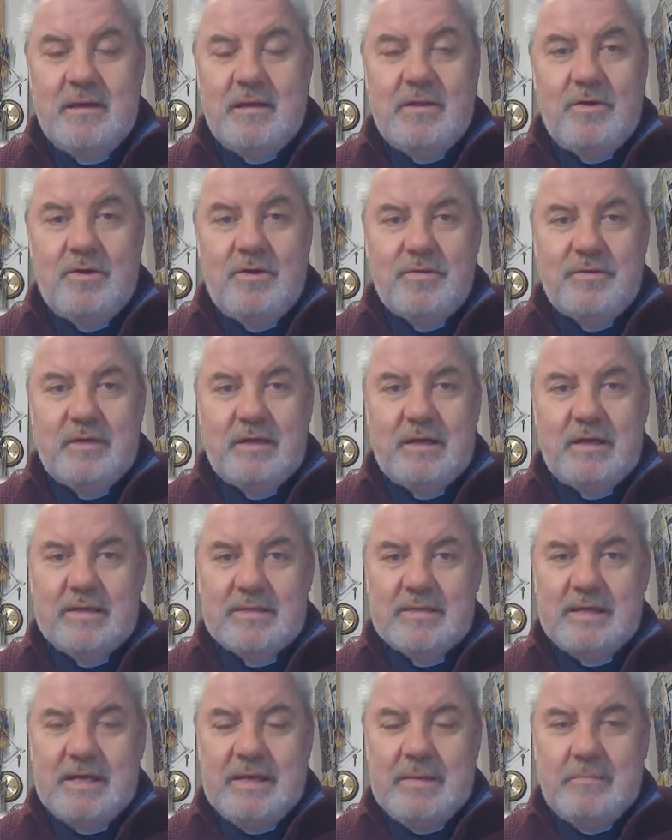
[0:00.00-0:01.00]
Lord, there are
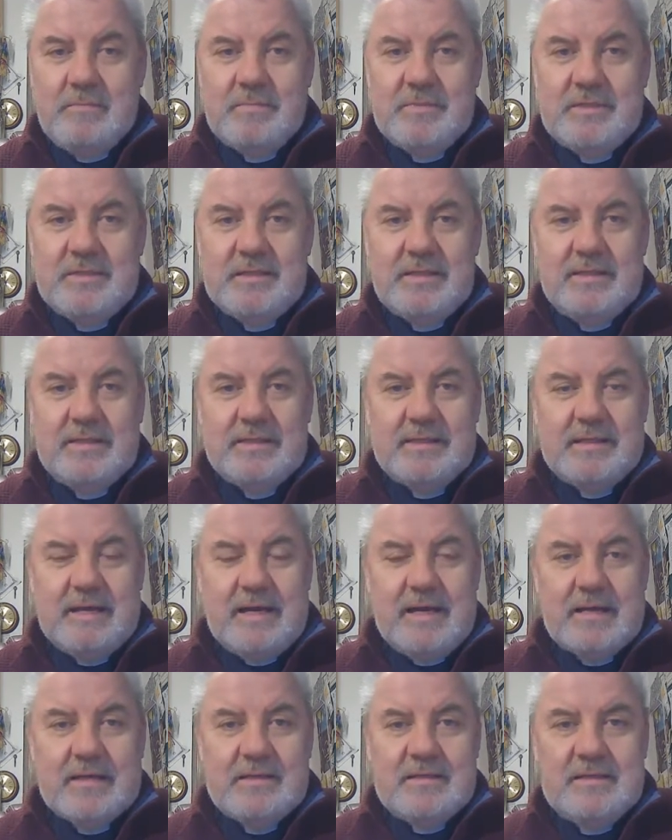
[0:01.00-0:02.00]
times in the
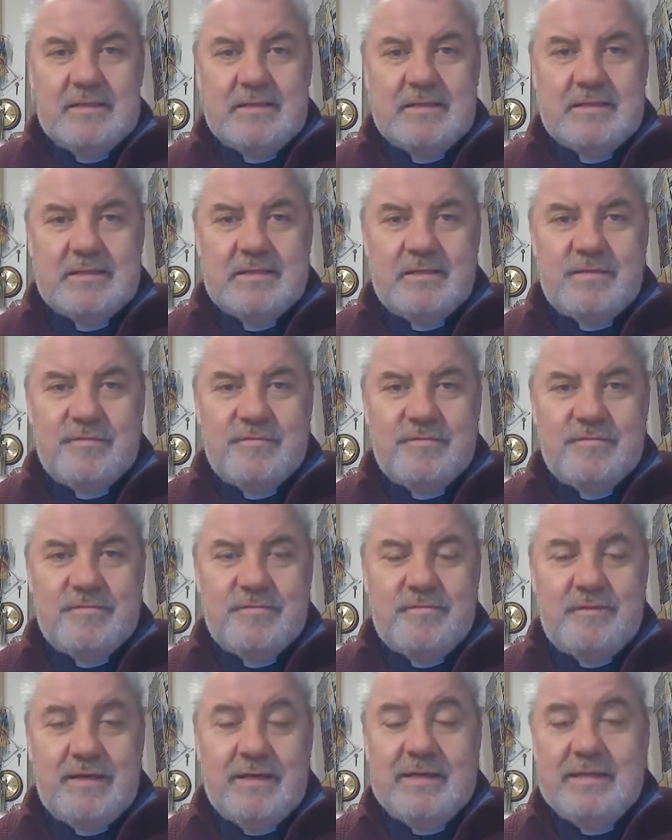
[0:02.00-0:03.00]
darkness of
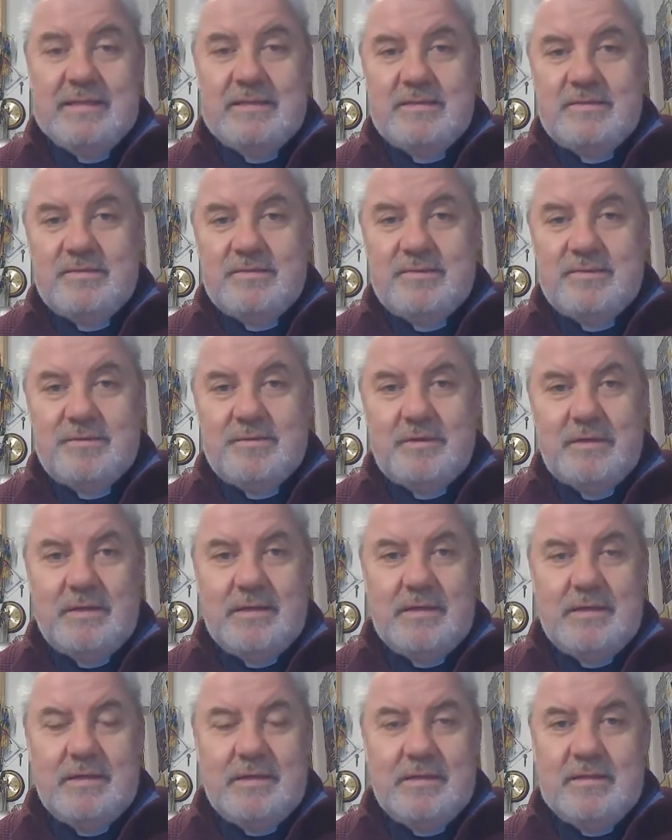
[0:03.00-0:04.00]
night or
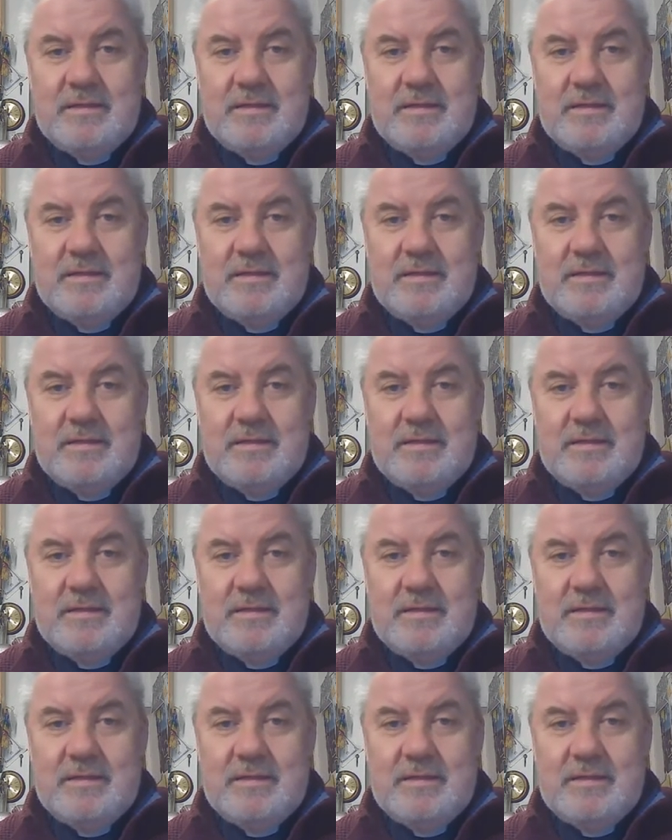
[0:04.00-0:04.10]
in